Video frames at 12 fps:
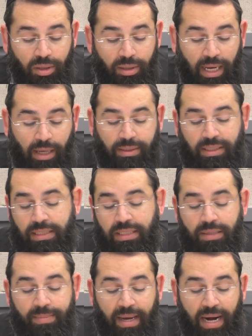Now says
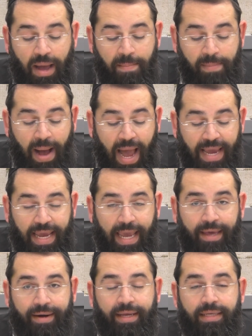the Gemara, my
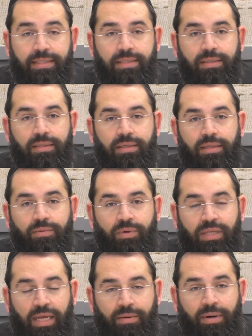erez, or
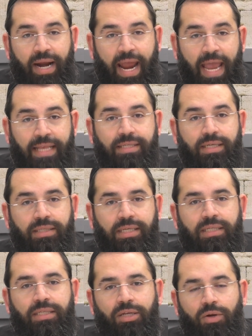the Gemara answer
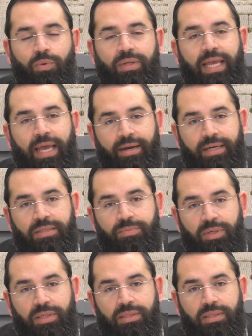says, you know what erez
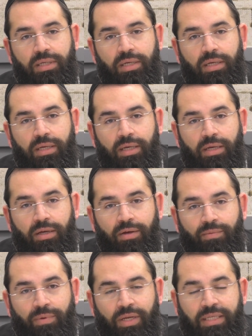means?
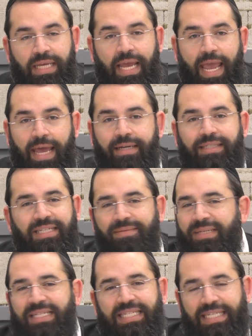When you say erez, doesn't
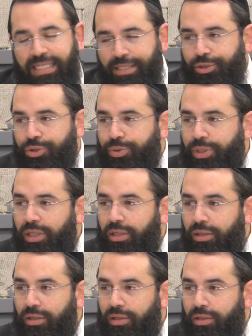mean cedar tree,
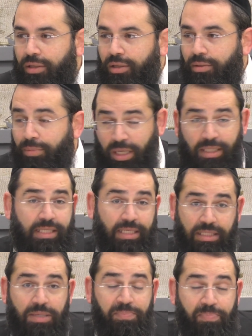because this
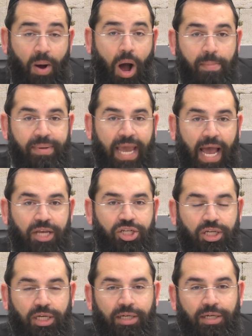is a bomb
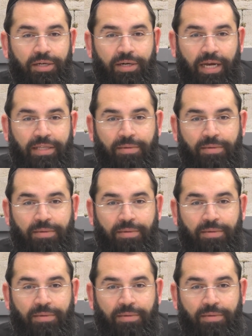kasha, right?